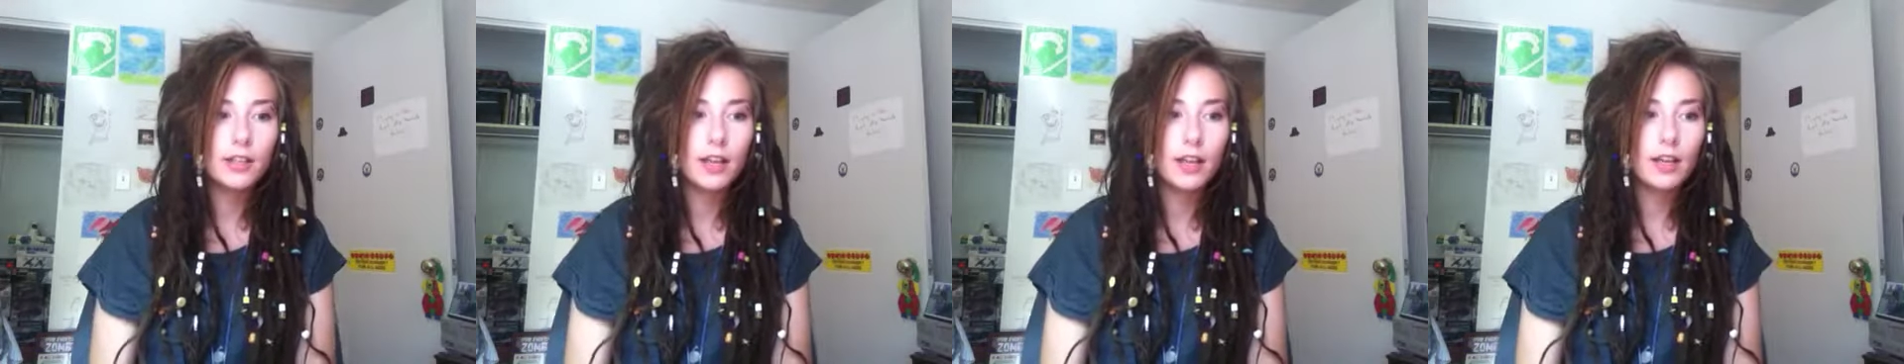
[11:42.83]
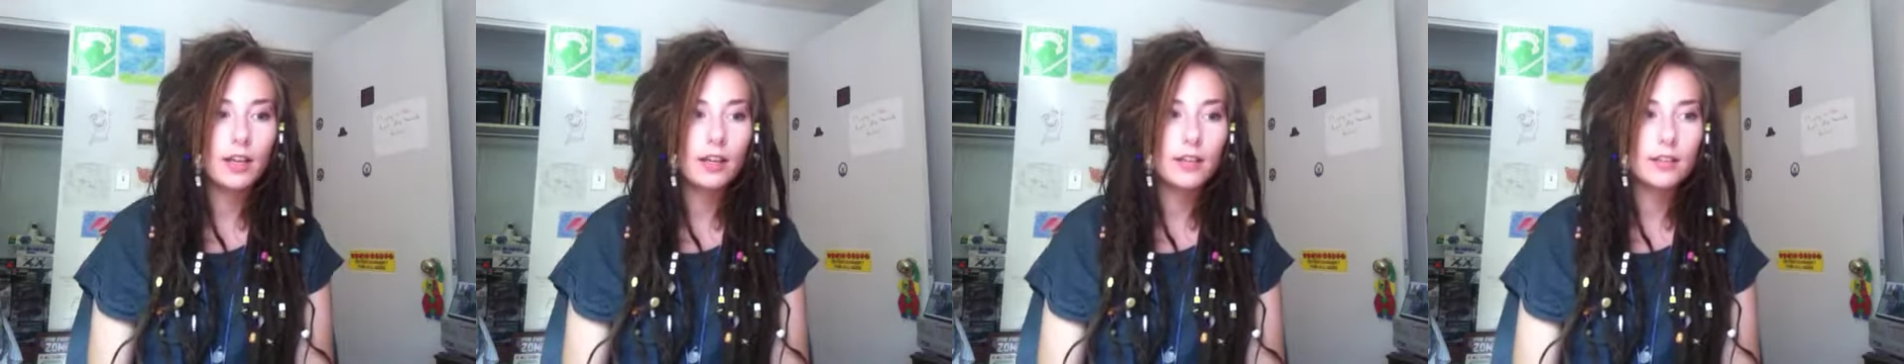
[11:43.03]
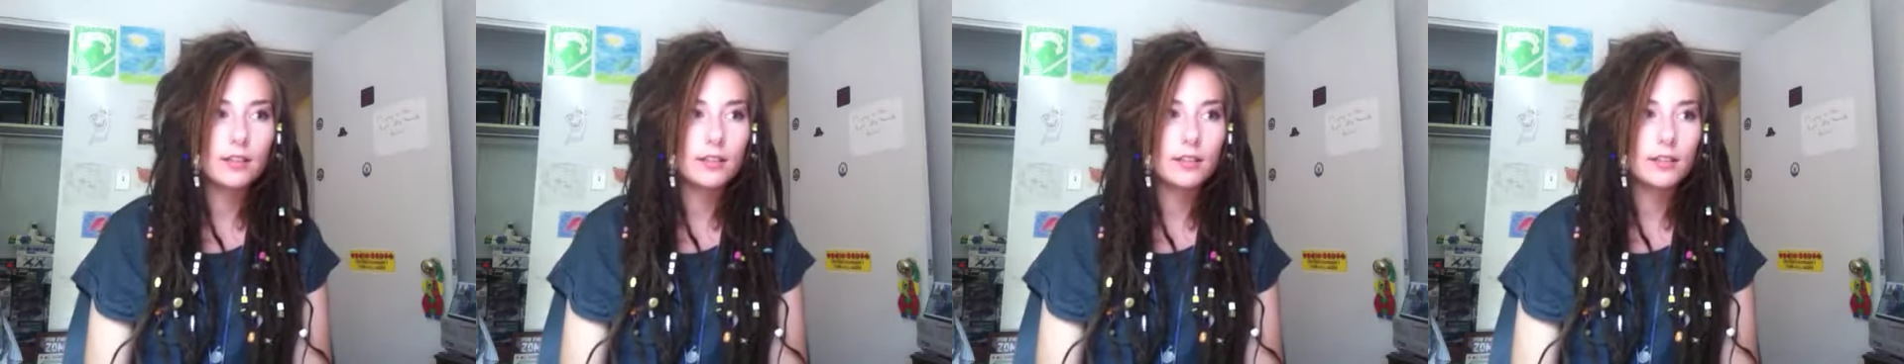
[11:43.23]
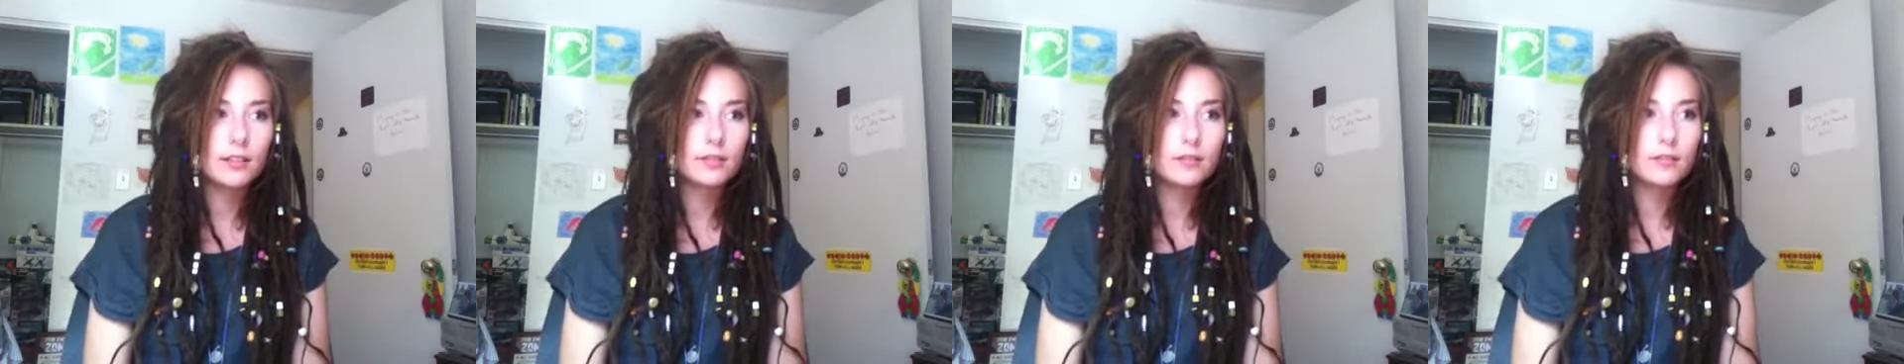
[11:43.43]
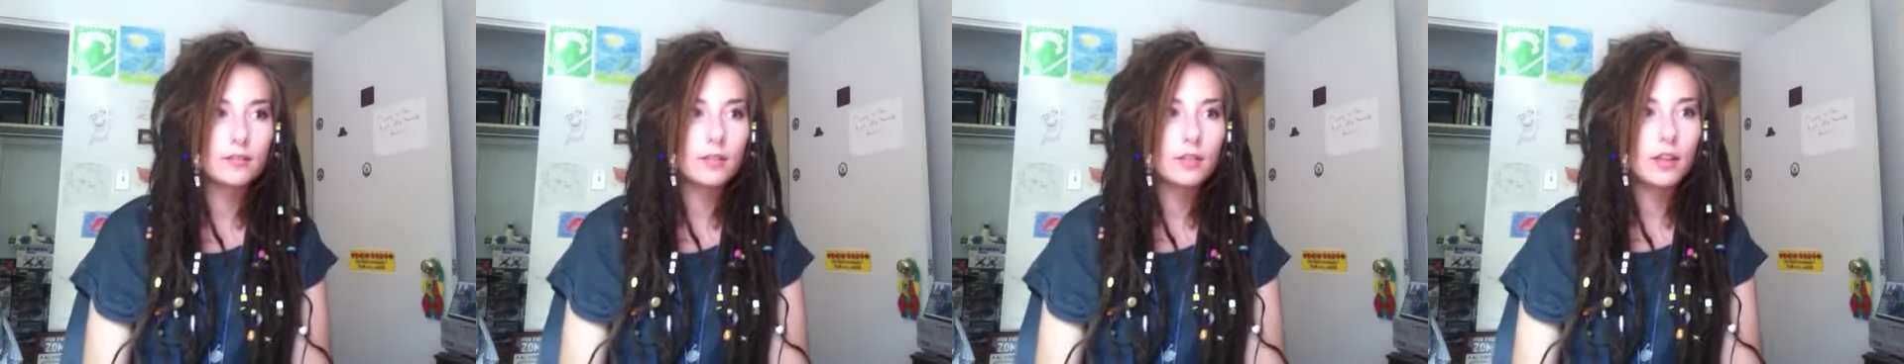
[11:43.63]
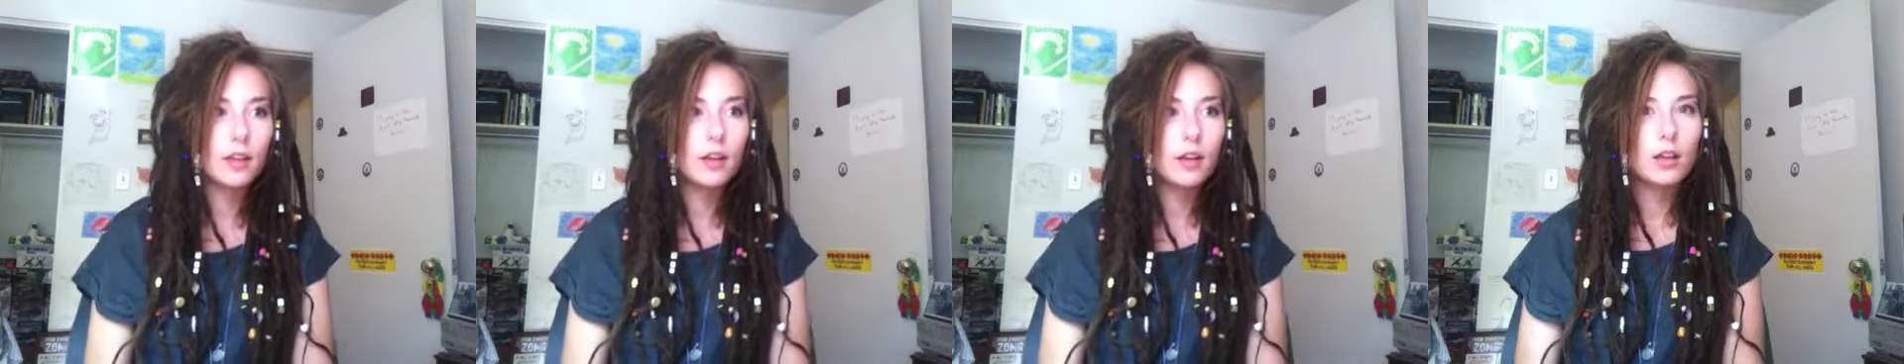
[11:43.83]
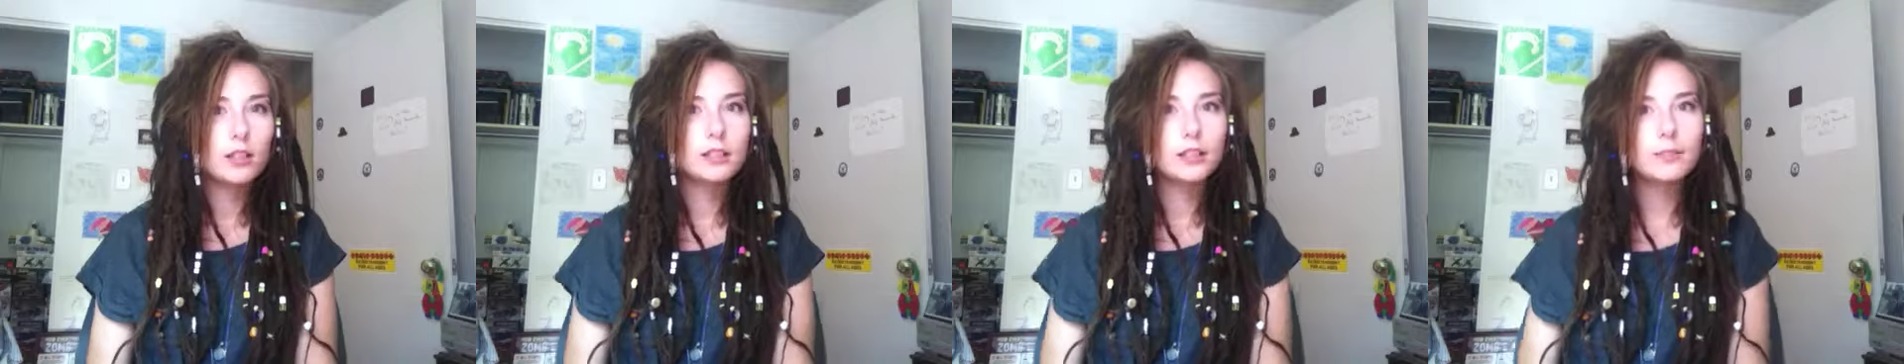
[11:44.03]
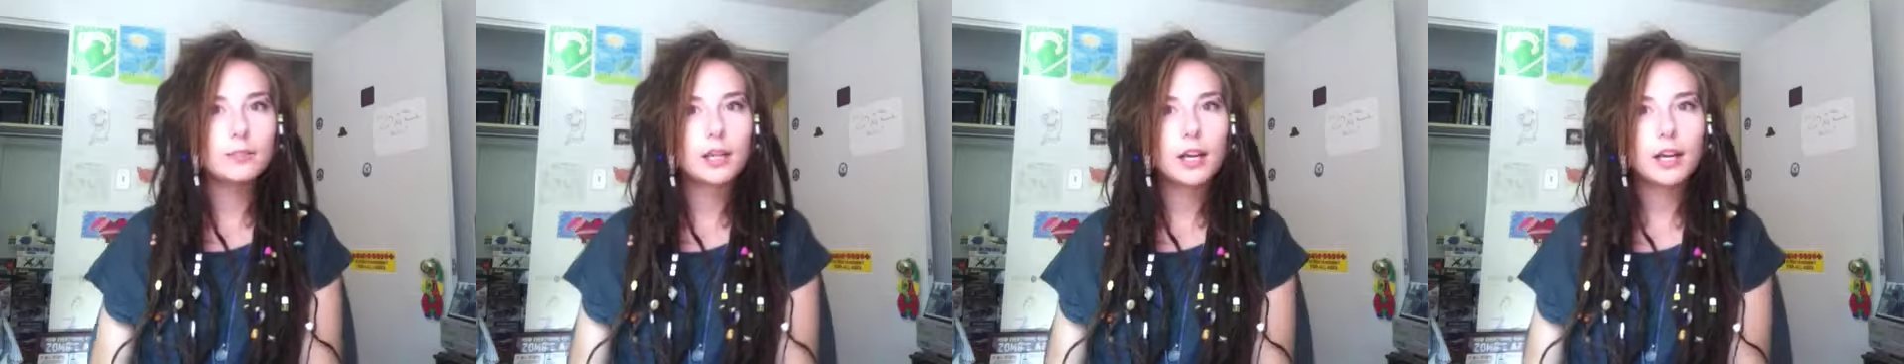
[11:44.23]
and
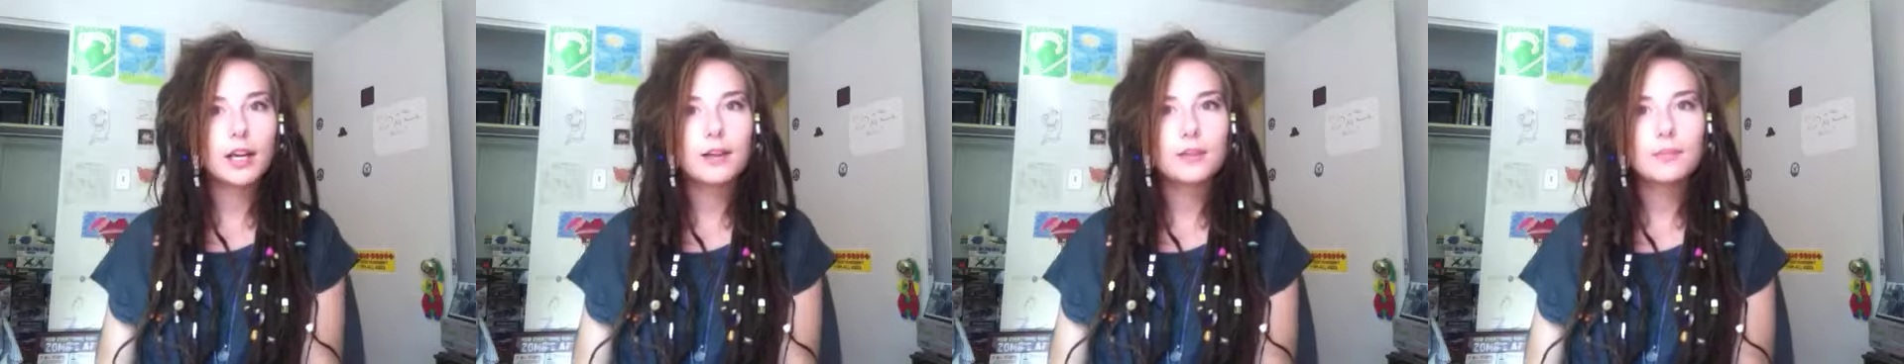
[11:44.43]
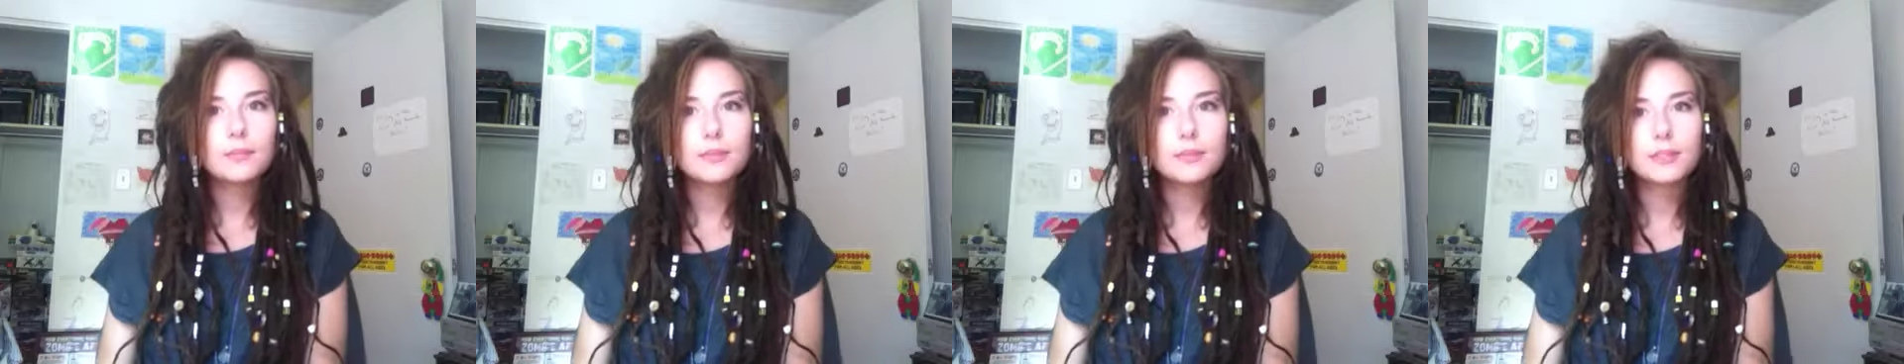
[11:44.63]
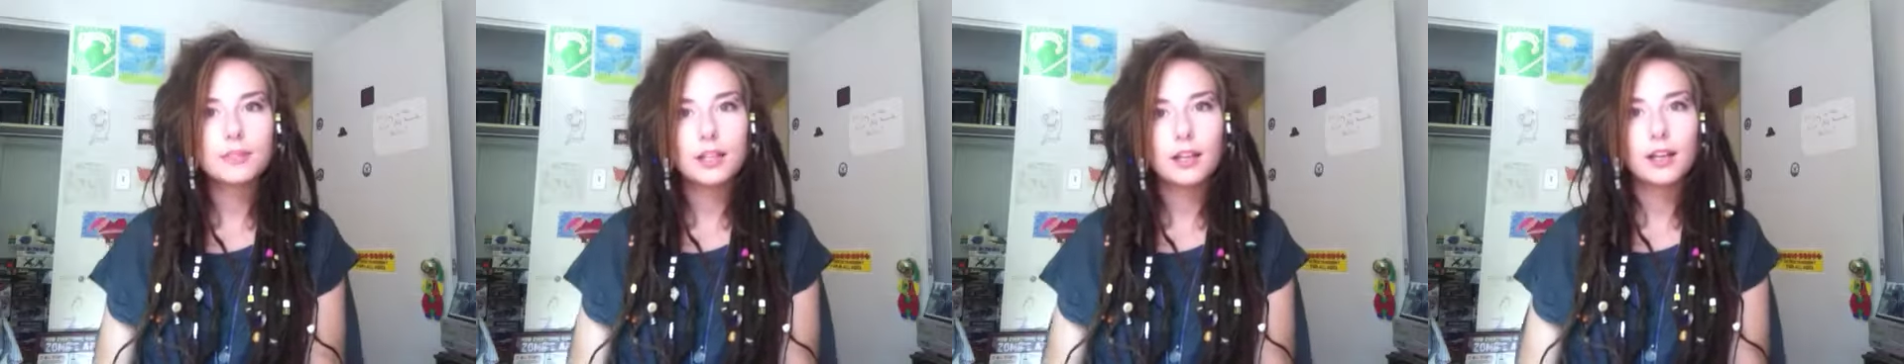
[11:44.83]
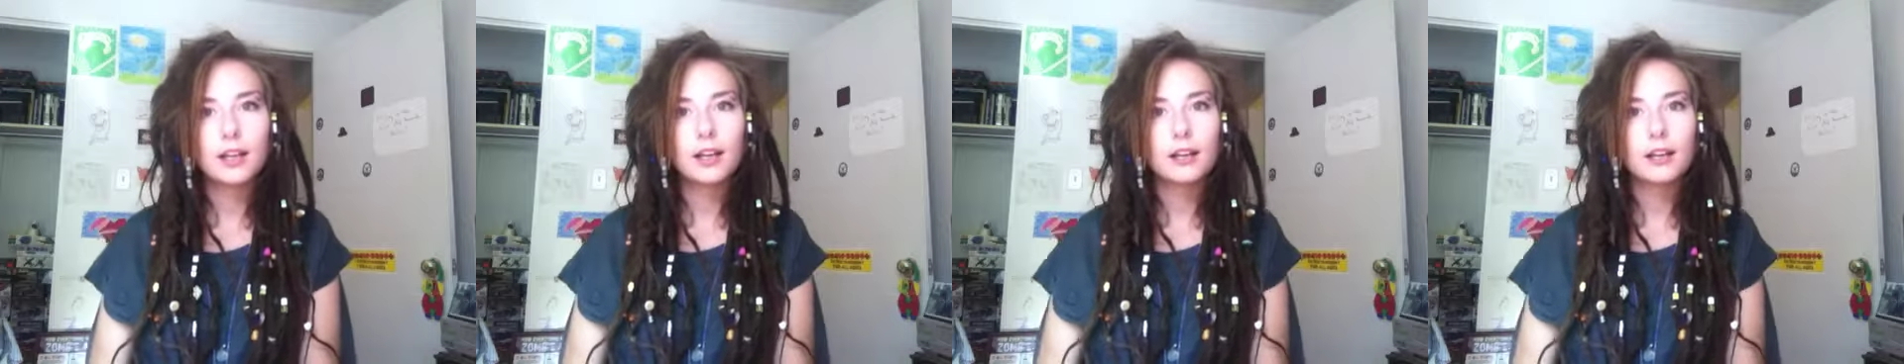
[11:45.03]
sometimes